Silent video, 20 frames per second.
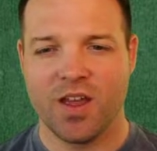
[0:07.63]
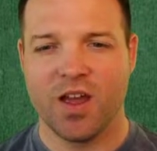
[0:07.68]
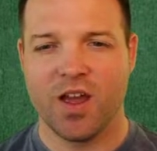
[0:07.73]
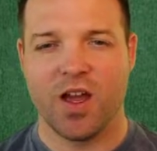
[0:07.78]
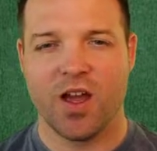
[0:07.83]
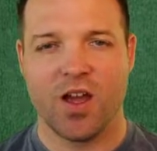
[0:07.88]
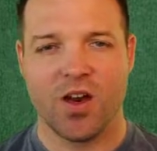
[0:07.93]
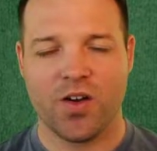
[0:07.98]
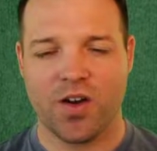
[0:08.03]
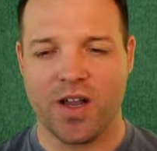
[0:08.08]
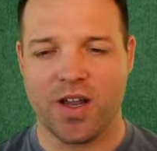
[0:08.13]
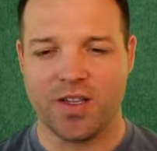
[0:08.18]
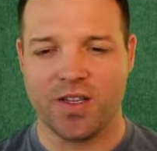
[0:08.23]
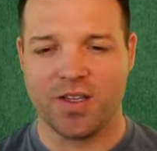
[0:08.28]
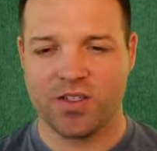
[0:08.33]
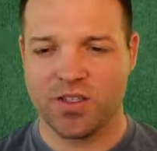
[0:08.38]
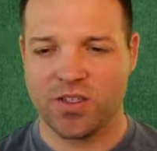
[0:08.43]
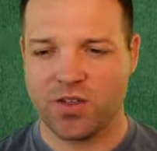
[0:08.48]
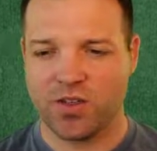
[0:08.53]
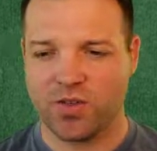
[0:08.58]
Alright,
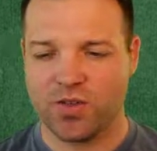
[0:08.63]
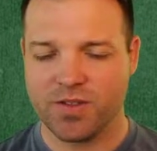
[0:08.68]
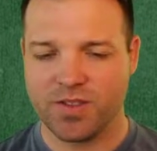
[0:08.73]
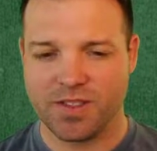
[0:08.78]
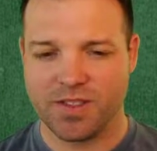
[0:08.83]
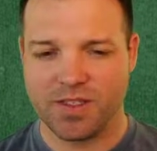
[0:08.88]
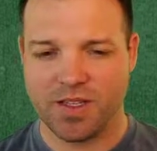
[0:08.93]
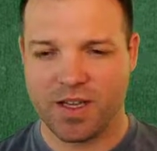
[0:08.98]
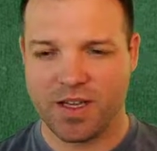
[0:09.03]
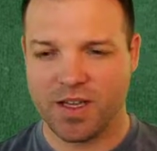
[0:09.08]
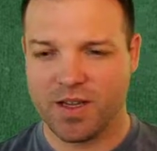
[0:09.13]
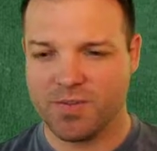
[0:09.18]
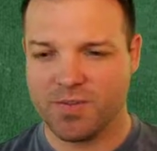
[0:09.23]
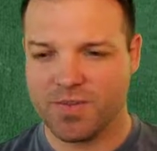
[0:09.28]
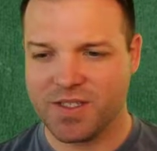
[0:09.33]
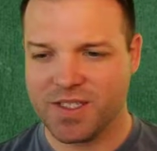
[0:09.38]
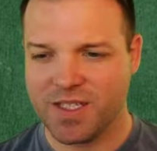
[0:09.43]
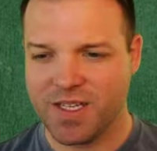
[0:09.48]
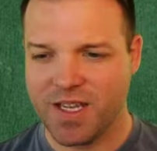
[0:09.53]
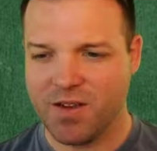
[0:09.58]
so
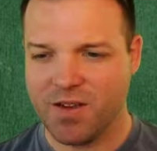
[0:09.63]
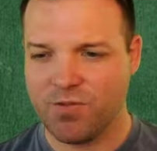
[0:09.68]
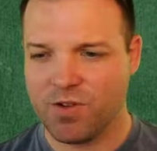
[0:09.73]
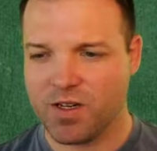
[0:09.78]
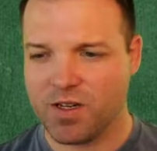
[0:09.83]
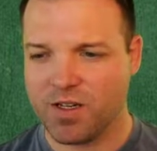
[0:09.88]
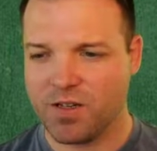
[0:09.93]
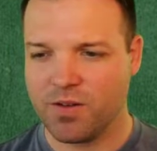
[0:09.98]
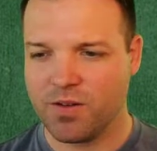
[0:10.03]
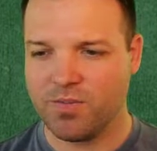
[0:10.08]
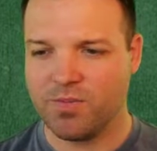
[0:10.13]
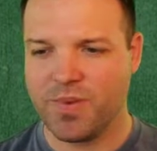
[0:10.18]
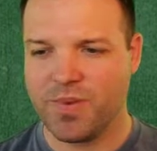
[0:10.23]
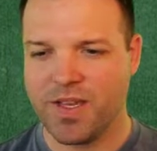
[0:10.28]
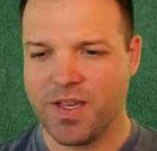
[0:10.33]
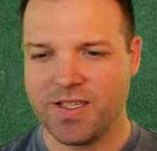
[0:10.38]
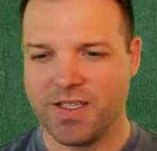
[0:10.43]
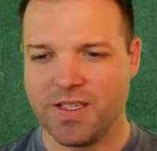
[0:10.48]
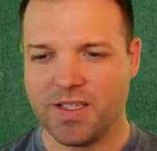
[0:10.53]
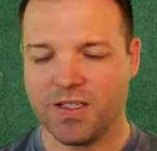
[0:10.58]
today we're going to
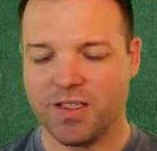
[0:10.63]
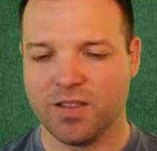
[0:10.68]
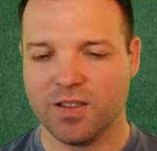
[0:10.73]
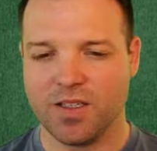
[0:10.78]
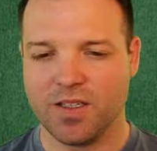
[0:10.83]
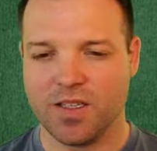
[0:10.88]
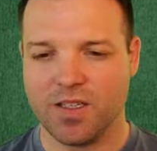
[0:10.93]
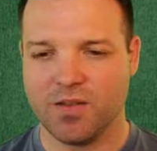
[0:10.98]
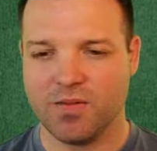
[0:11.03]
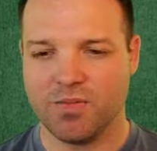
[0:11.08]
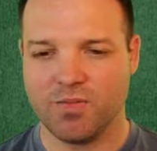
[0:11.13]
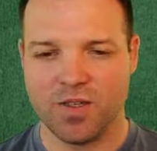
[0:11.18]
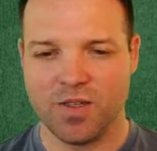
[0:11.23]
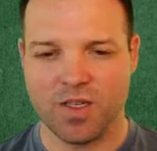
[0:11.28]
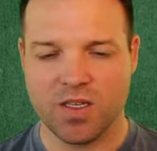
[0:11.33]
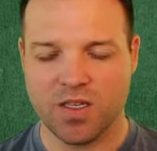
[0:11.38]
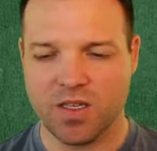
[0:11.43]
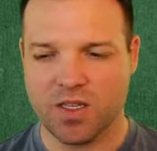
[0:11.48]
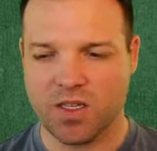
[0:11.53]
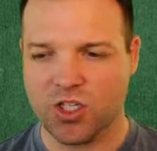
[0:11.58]
basically
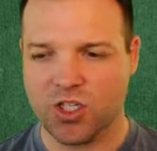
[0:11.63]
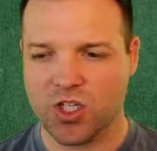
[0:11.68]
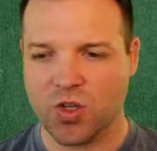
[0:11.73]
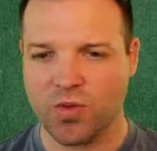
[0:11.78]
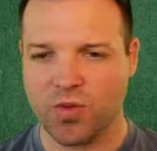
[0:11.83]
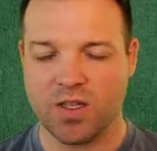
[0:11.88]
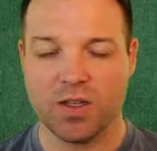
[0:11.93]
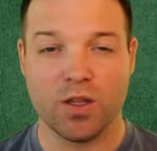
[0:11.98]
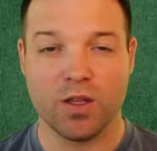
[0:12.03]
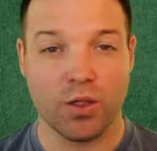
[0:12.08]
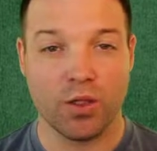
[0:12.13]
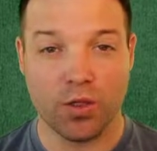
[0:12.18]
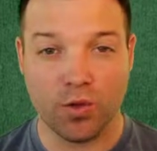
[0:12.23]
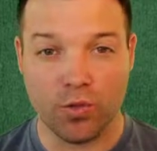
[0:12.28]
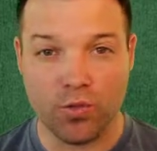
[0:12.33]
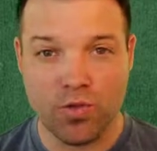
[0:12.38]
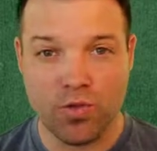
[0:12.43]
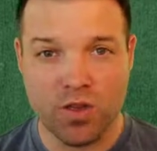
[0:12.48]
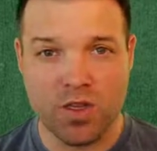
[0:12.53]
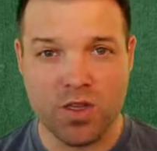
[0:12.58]
be showing the
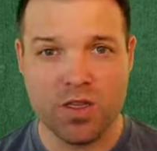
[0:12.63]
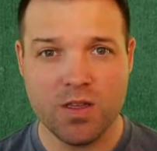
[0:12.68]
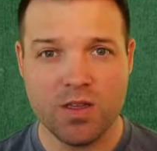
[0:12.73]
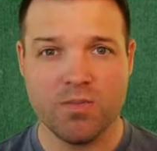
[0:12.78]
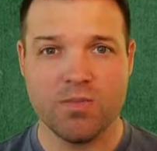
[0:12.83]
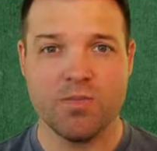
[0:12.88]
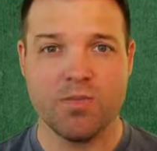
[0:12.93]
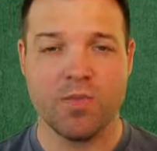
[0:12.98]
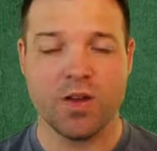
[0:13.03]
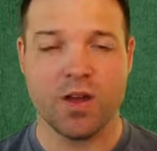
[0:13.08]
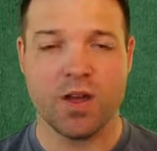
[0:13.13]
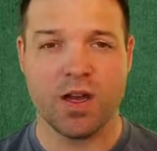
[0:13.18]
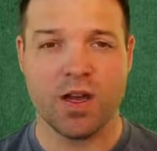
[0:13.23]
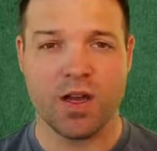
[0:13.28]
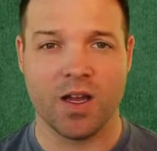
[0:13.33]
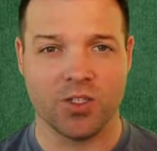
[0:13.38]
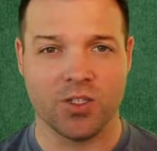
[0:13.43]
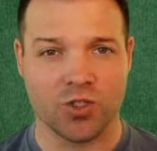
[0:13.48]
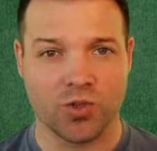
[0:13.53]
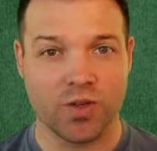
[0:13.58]
three
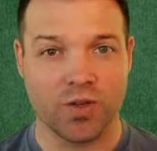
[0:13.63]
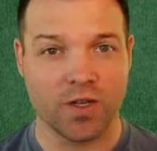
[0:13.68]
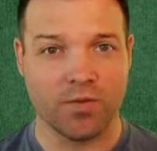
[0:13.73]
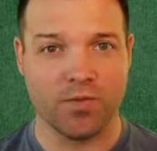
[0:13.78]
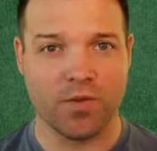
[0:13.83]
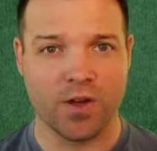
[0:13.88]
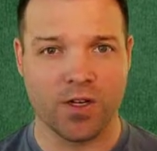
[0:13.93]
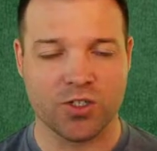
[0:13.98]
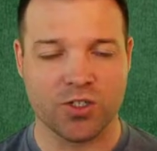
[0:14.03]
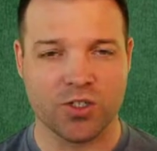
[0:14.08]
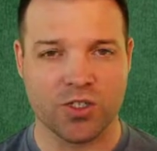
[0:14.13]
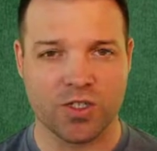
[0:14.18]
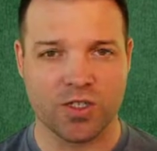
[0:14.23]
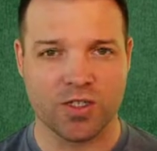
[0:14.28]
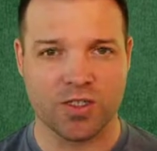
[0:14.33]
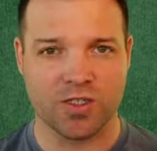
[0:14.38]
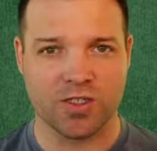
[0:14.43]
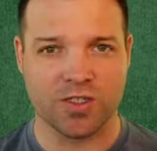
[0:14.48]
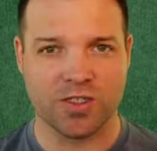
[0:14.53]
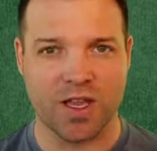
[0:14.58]
trig
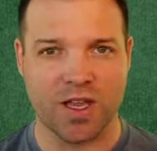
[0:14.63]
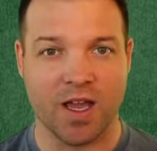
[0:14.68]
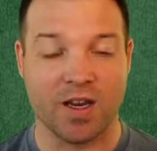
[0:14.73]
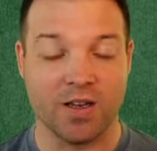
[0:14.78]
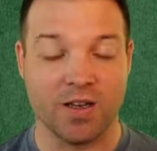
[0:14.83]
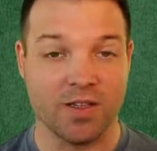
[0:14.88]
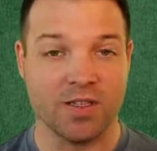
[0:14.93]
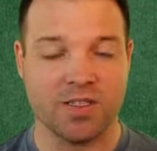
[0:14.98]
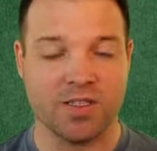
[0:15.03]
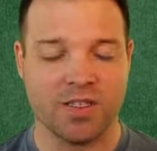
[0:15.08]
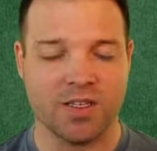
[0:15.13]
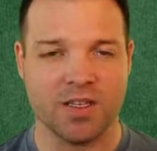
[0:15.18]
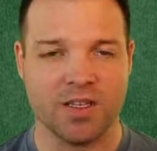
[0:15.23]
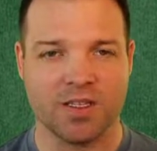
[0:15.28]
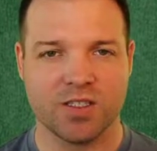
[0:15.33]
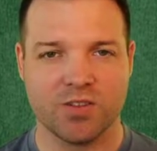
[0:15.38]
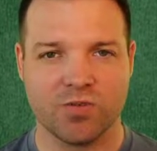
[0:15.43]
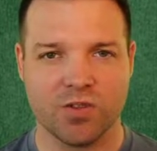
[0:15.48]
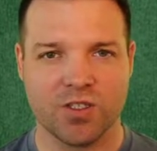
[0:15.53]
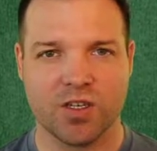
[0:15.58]
functions out of the
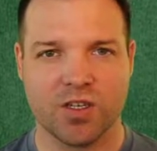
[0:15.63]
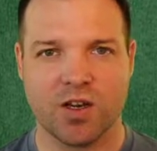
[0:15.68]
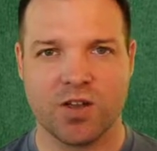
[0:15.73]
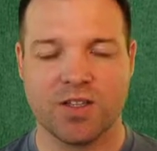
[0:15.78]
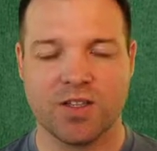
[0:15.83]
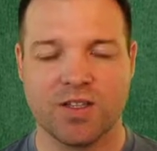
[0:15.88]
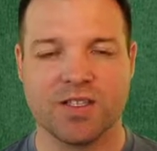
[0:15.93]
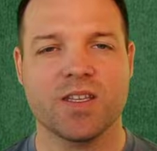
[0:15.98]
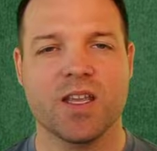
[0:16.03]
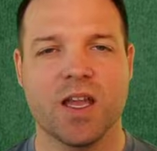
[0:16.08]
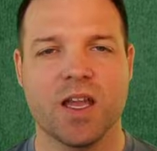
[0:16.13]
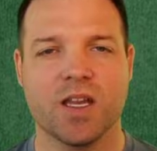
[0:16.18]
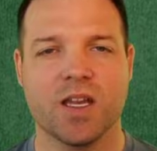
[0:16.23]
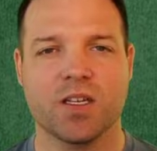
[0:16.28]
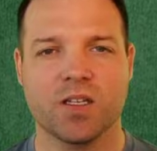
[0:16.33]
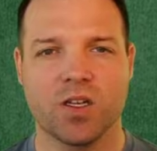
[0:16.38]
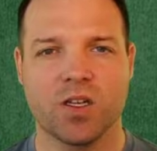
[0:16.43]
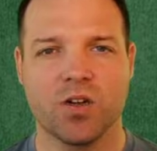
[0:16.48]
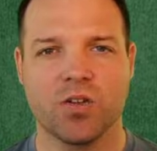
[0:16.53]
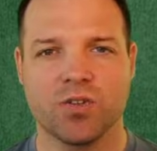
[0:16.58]
six, which are the
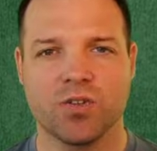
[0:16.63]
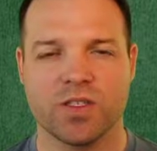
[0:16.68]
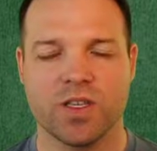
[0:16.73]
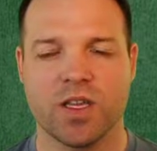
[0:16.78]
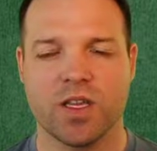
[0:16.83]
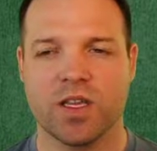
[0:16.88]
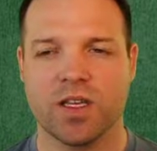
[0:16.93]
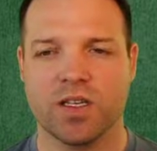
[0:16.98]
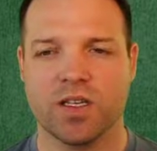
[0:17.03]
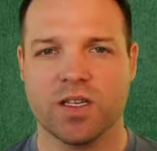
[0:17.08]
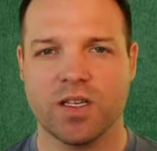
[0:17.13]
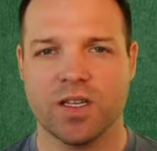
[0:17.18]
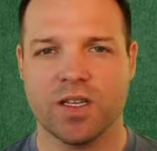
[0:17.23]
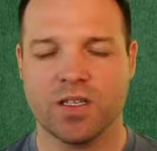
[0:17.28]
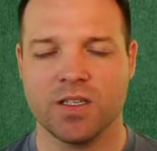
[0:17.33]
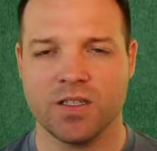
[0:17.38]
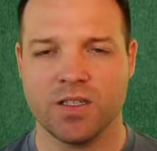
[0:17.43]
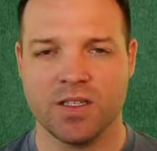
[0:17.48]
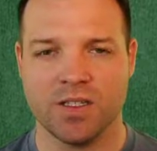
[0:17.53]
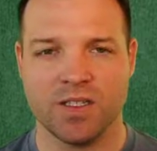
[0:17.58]
sine, cosine,
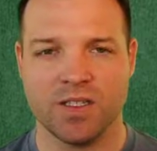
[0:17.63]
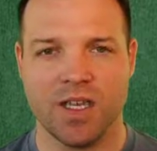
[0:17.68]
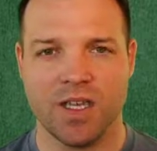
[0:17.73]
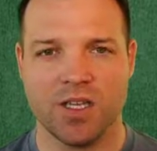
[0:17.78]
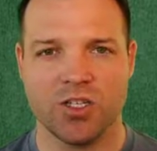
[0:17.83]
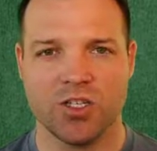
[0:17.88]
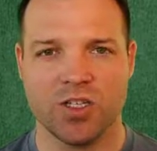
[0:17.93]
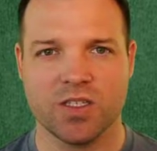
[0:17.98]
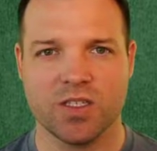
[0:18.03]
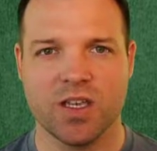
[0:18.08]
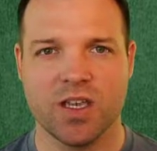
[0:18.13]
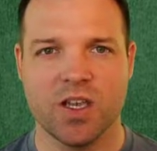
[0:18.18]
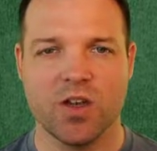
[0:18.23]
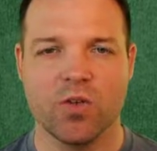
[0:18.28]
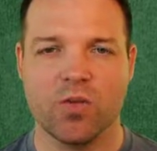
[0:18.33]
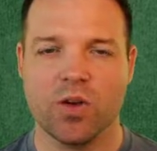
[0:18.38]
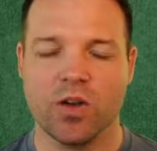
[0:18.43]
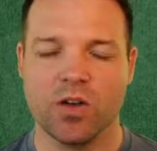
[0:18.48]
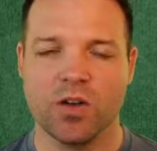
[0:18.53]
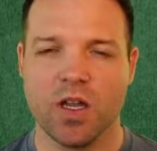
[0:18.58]
and the tangent.
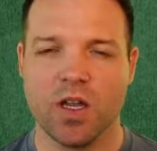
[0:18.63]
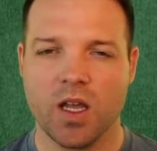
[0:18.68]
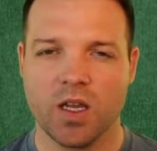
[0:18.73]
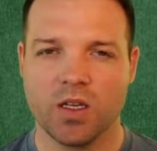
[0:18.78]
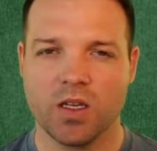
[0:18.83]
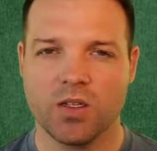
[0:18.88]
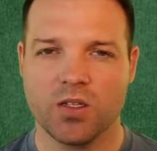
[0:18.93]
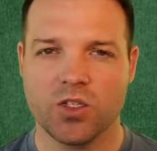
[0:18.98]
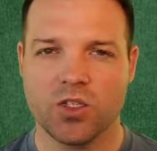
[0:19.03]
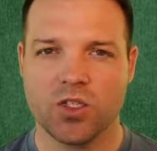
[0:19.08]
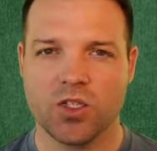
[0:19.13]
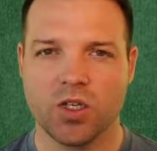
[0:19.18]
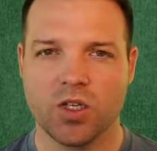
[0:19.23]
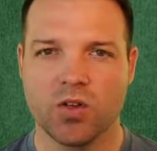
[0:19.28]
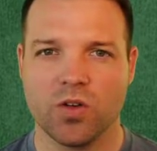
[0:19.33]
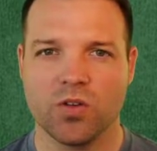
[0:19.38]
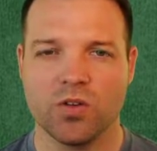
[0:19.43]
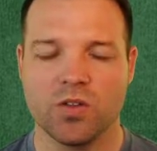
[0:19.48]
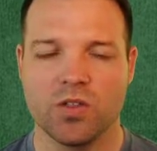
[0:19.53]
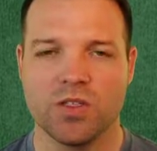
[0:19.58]
We are not going to
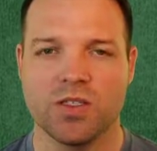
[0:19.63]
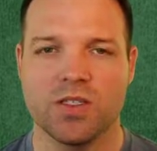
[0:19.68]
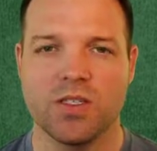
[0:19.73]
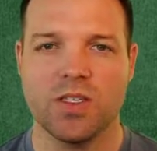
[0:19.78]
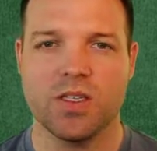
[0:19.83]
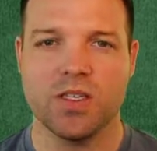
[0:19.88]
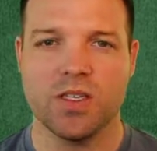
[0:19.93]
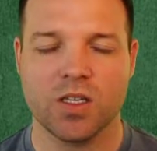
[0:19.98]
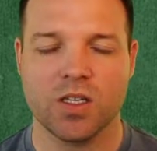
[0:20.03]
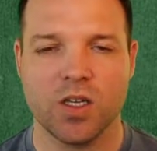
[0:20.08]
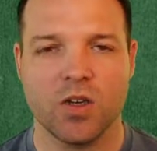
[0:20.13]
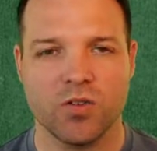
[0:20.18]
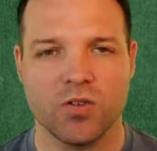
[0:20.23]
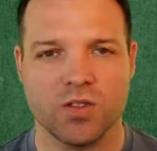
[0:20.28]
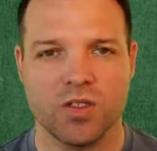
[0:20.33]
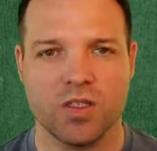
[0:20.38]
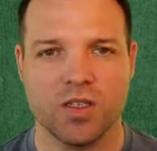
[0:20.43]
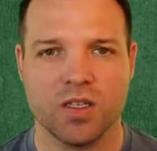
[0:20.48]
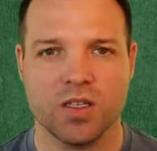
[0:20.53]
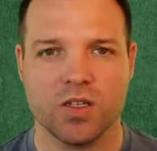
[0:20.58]
show the secant,
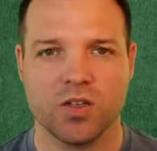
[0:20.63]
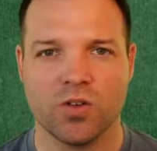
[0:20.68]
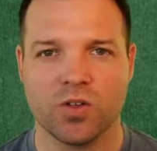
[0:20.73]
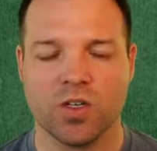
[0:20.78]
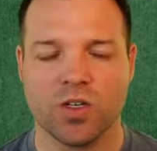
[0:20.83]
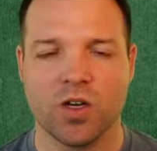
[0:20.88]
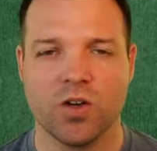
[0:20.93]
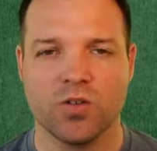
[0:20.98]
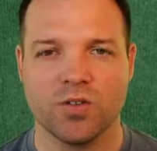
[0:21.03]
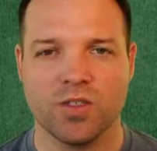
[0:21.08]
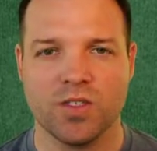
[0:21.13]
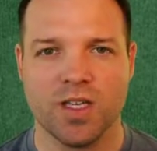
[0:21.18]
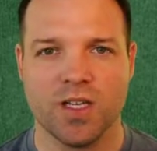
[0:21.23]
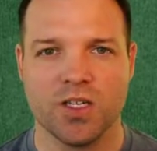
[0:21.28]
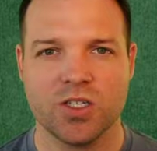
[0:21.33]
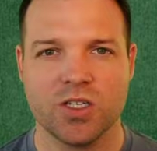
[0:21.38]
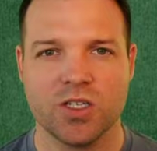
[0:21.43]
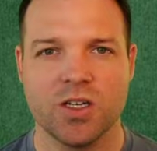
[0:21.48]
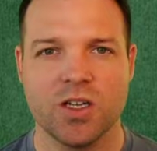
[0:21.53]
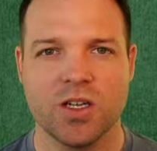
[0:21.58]
cosecant, or cotangent.